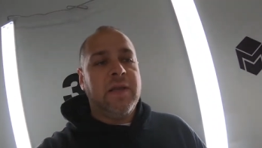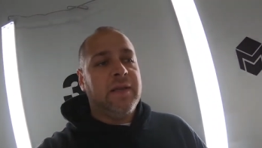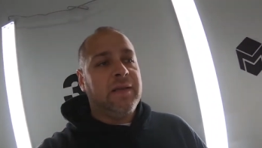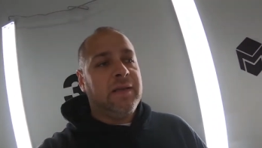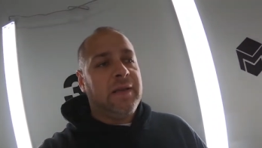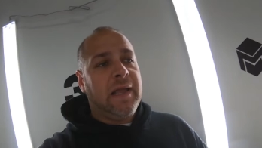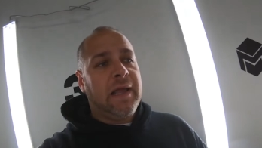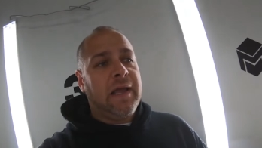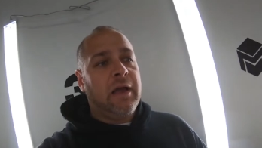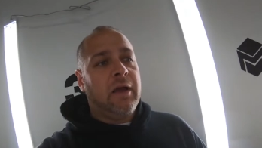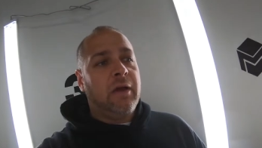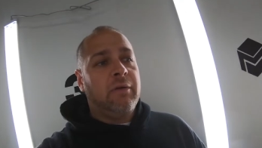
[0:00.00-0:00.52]

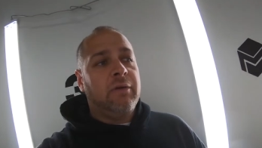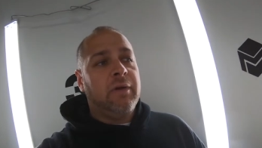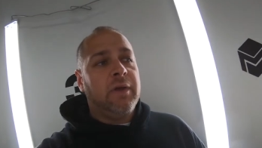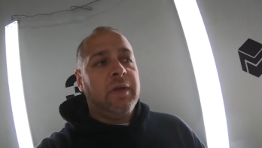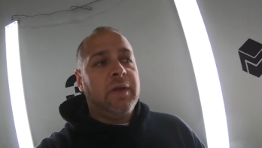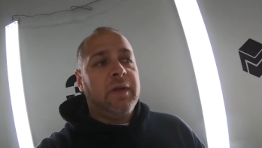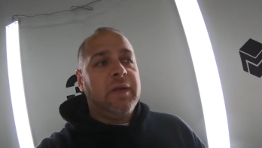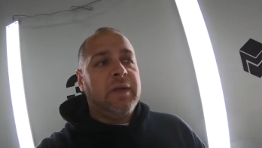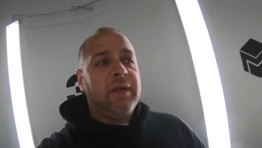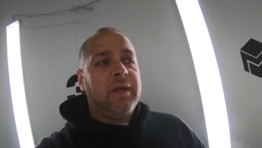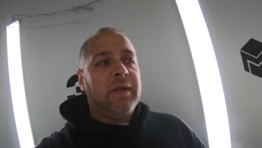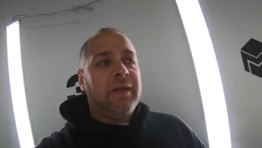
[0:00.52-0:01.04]
Now,
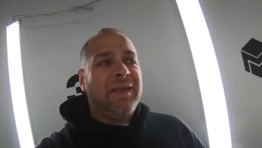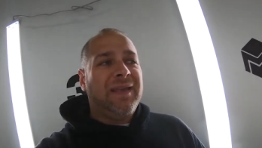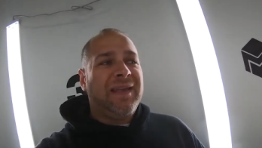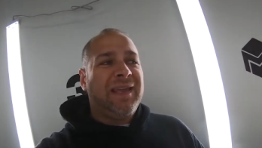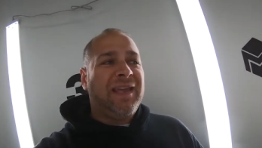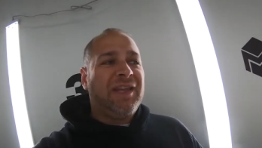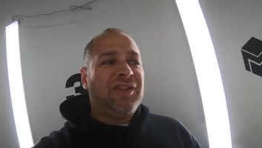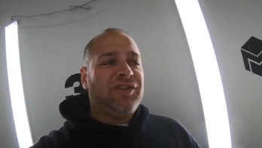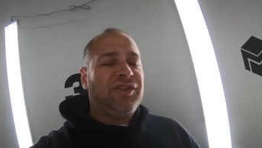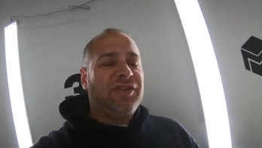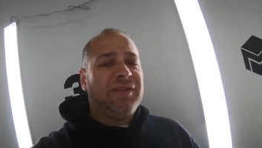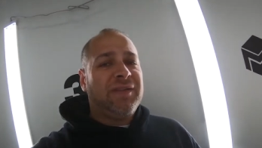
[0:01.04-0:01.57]

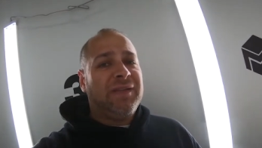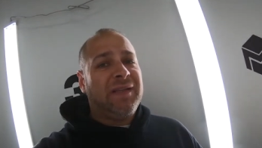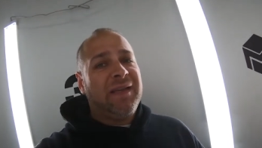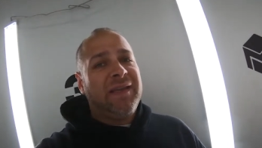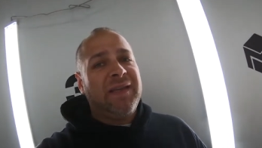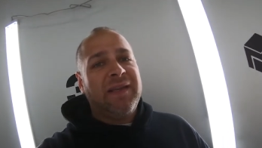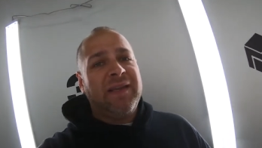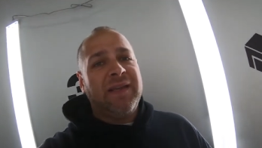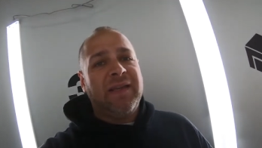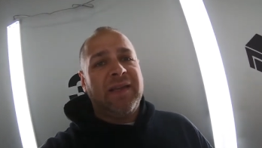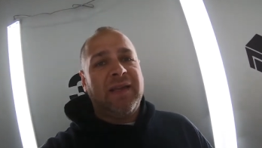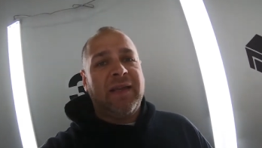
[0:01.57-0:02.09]
each
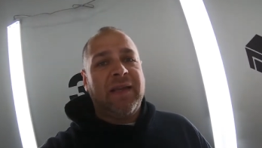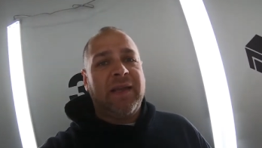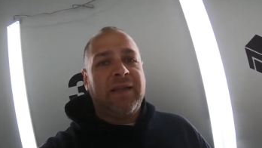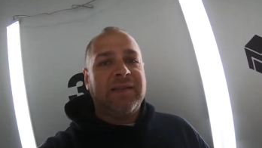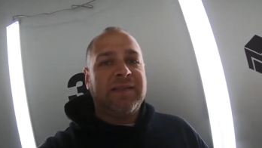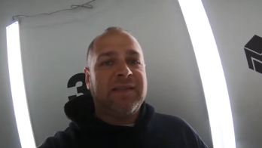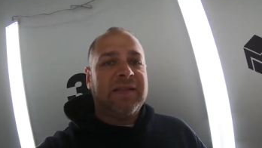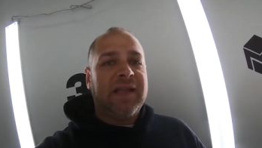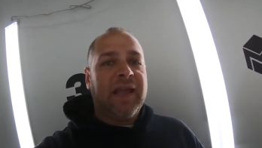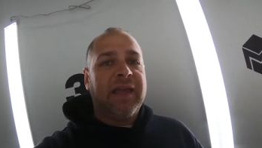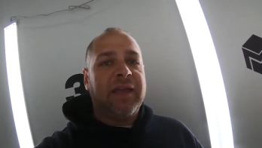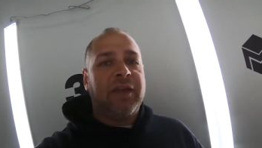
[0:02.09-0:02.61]
city and
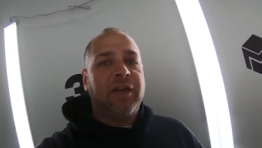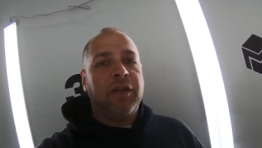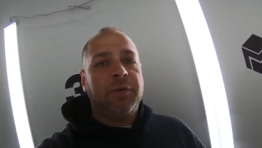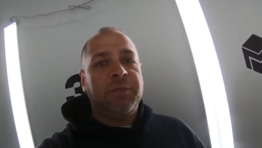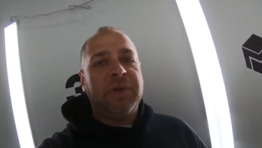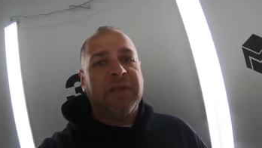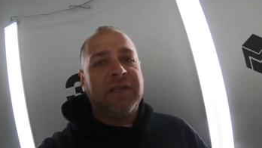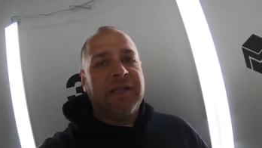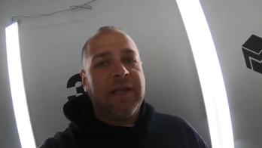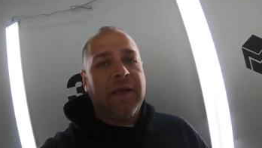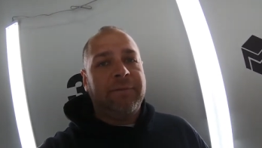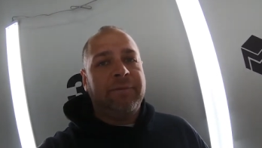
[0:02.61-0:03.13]
state could
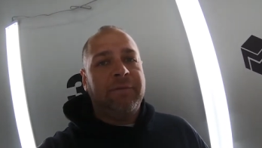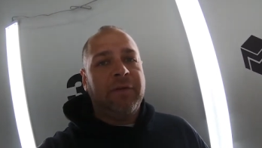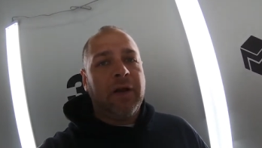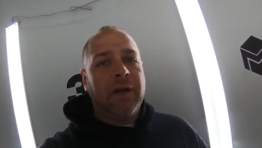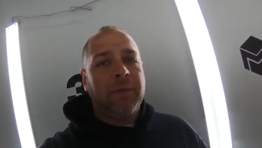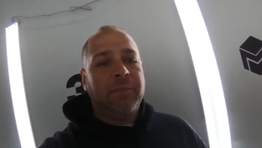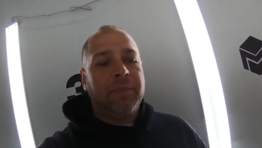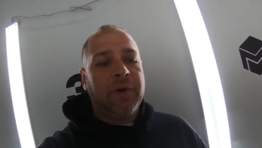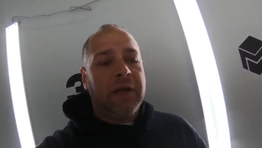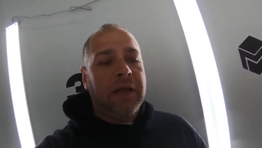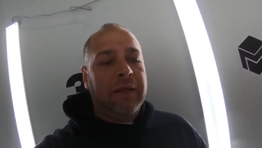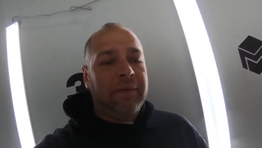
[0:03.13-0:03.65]
be
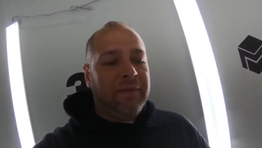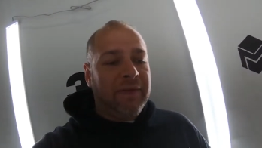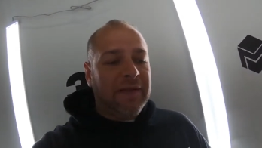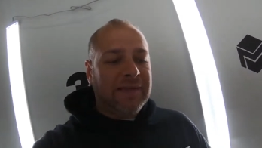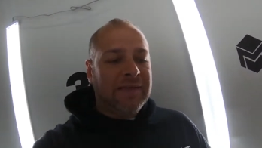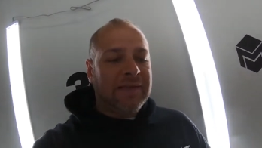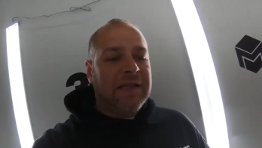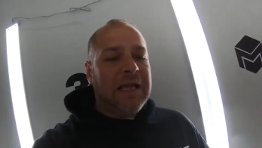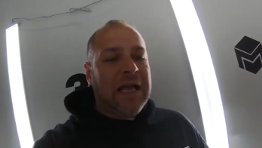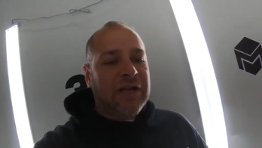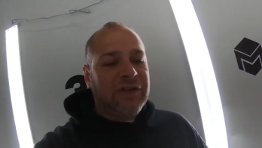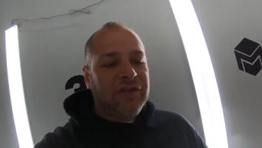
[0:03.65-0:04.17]
different, but this
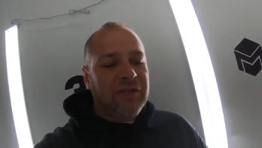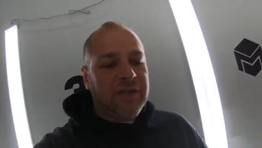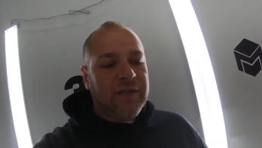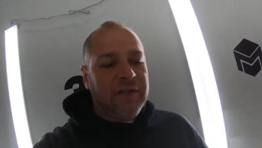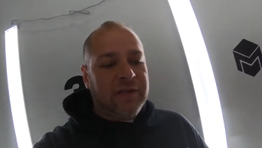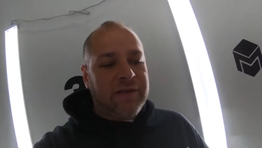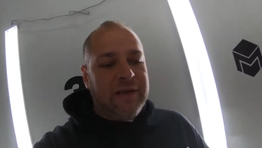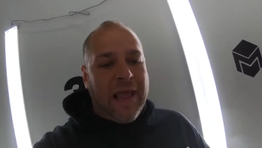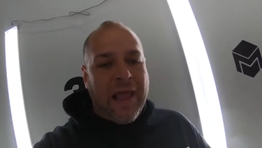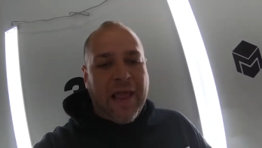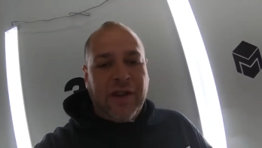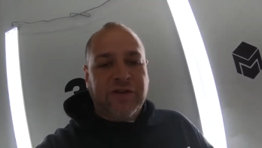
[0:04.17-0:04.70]
is actually
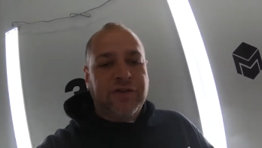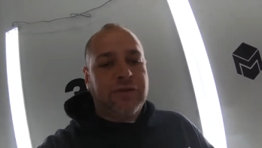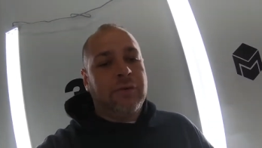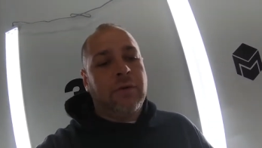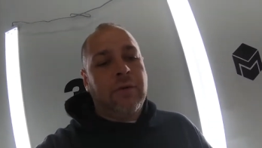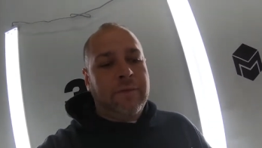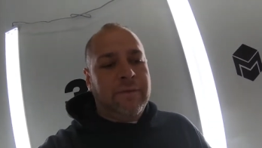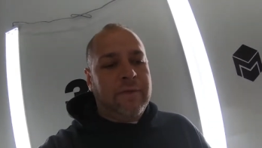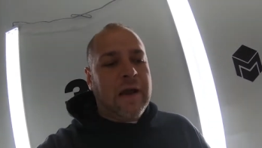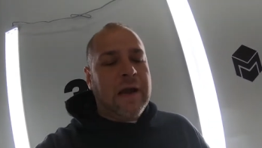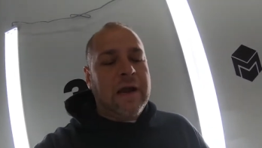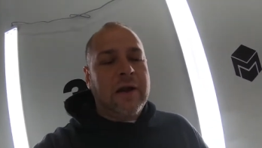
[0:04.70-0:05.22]
national
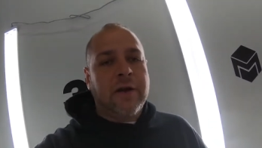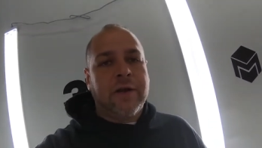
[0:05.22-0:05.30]
fire